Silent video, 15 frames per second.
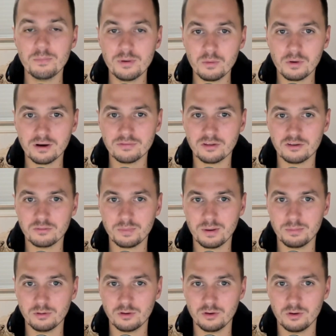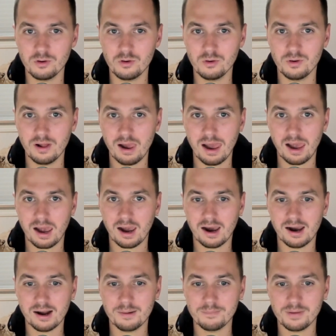be one of those people who
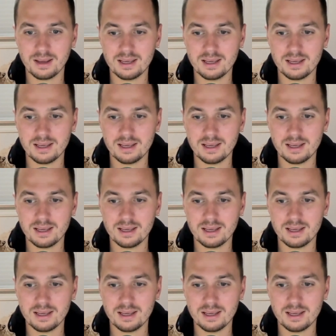um,